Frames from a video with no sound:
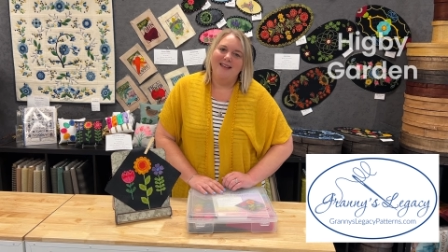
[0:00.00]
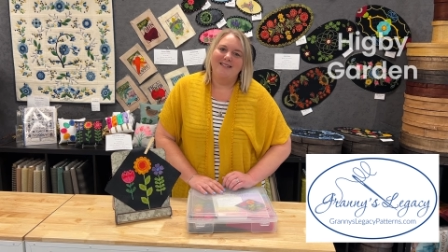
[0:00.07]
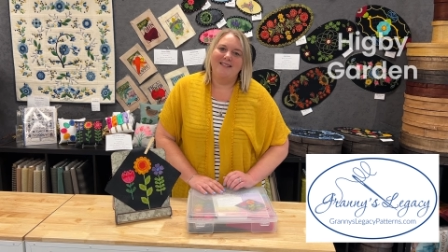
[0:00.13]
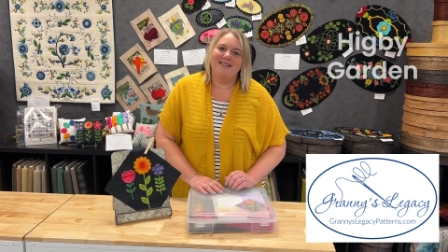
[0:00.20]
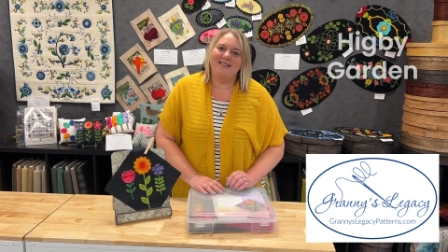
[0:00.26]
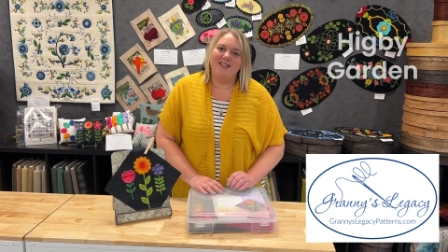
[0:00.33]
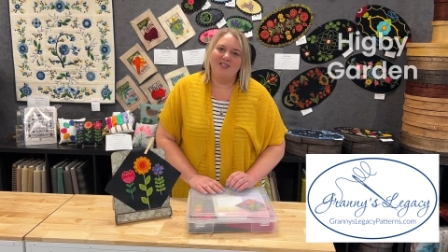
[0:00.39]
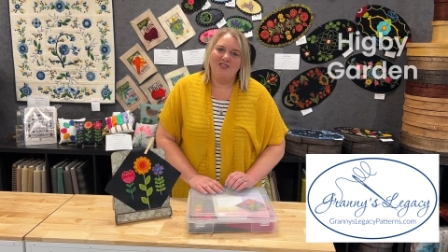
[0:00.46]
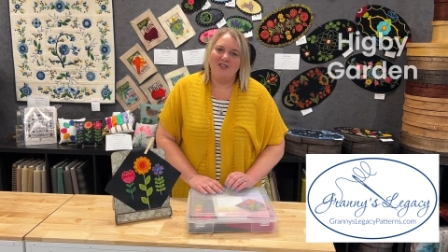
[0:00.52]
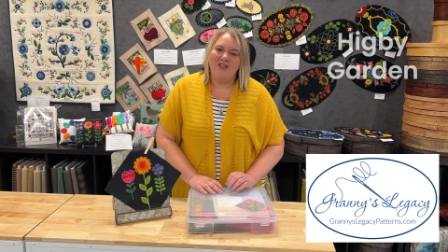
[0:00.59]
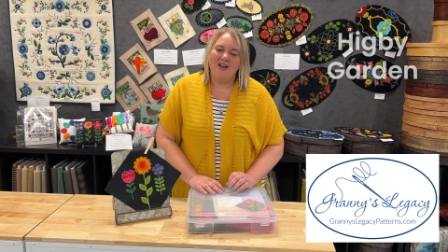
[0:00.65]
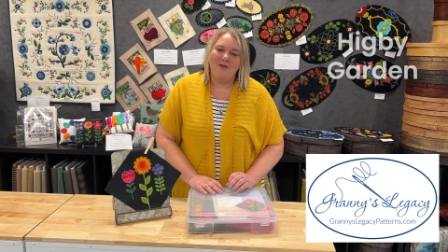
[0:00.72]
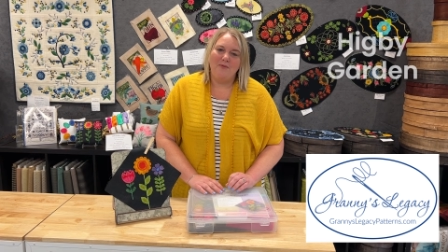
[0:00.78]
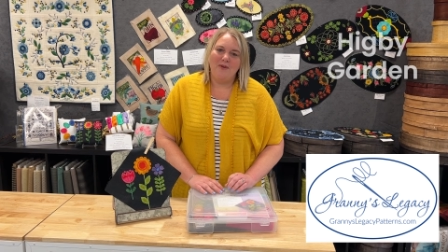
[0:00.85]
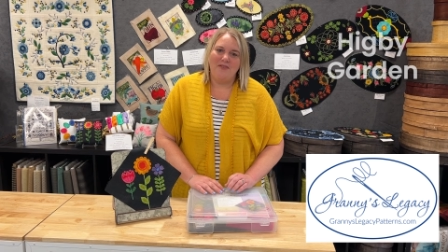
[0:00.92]
To stitch
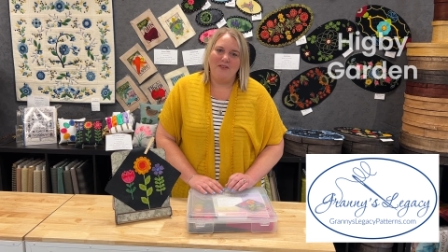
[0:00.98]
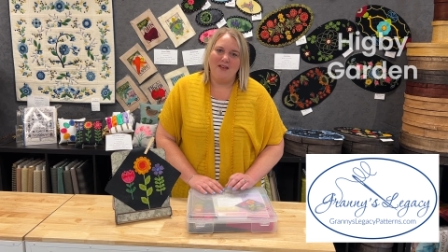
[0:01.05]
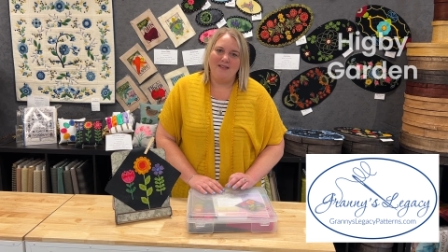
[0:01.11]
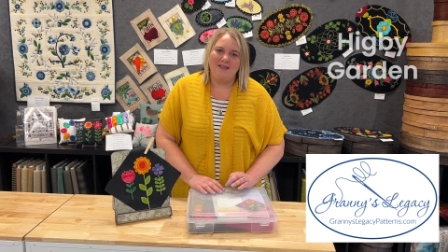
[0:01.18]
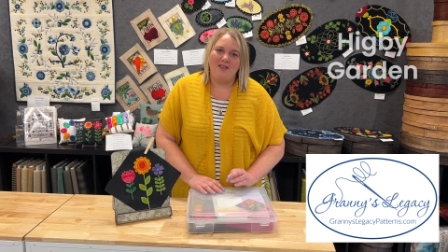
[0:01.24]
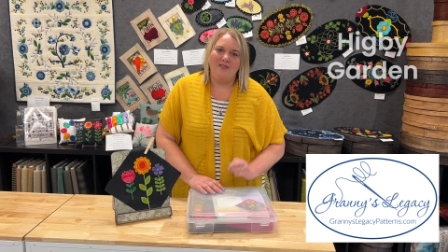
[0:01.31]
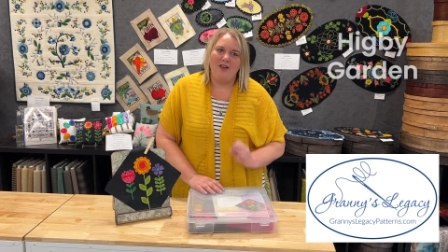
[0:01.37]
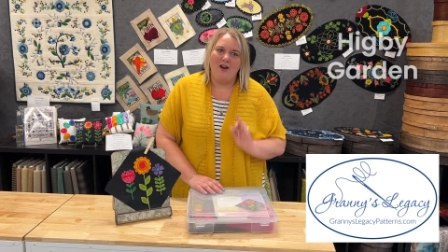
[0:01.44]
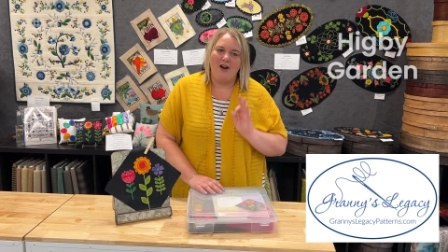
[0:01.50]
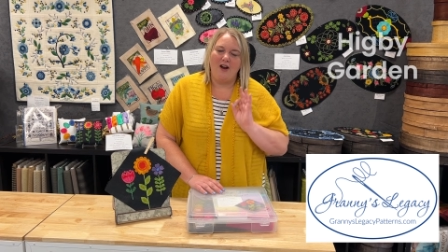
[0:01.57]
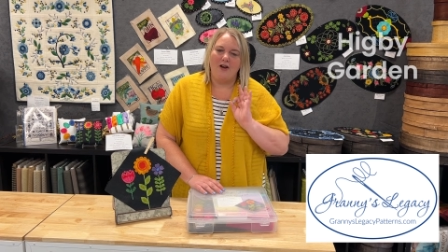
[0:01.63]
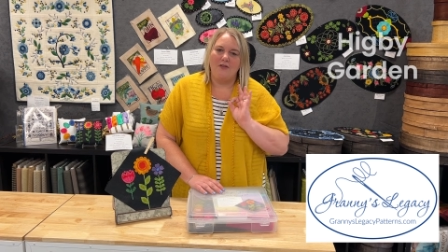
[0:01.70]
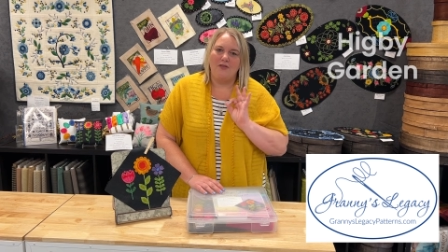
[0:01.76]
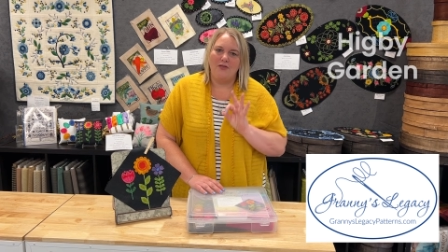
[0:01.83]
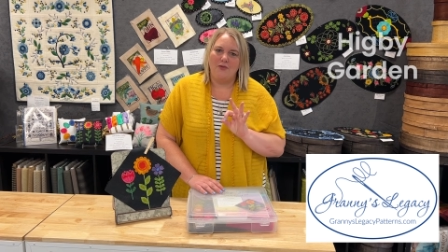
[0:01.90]
along with us there
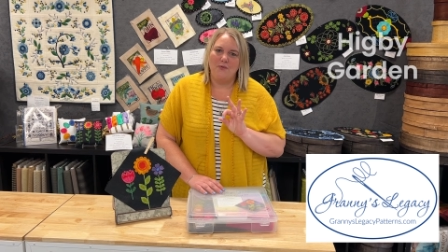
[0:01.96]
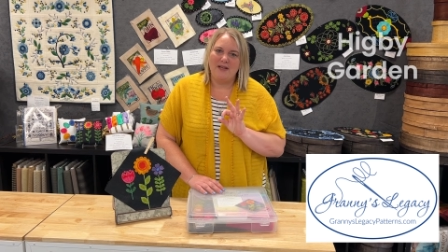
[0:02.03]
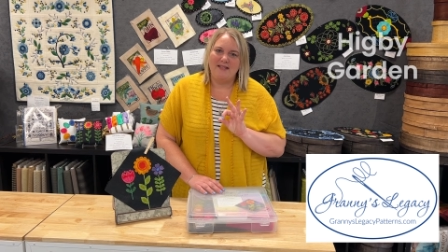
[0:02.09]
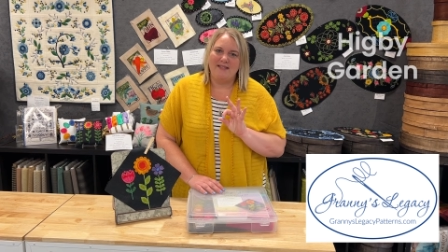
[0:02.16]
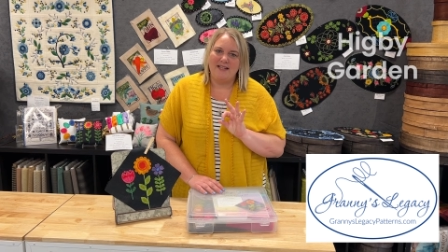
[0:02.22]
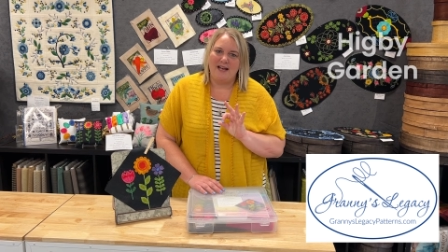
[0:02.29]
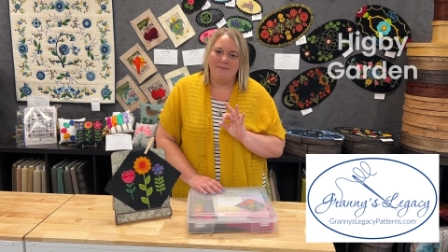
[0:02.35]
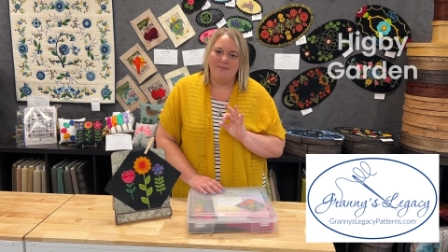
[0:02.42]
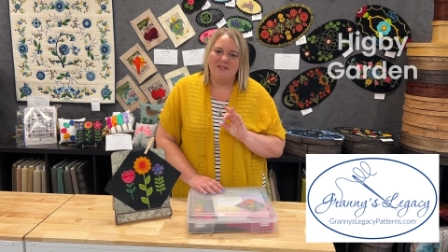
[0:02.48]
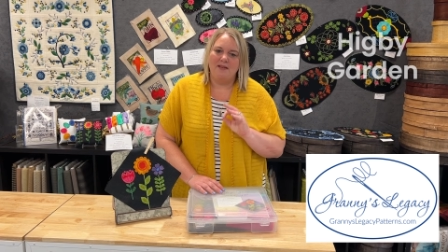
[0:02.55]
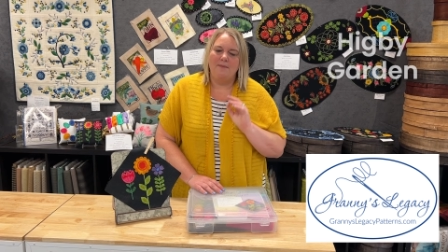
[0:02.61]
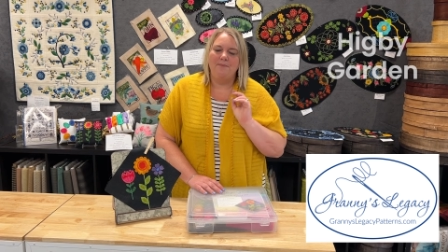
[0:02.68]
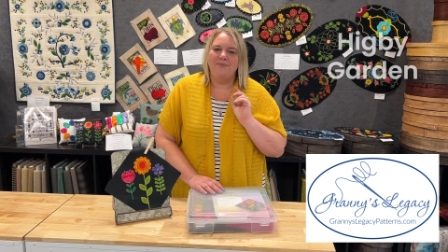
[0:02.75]
are three steps.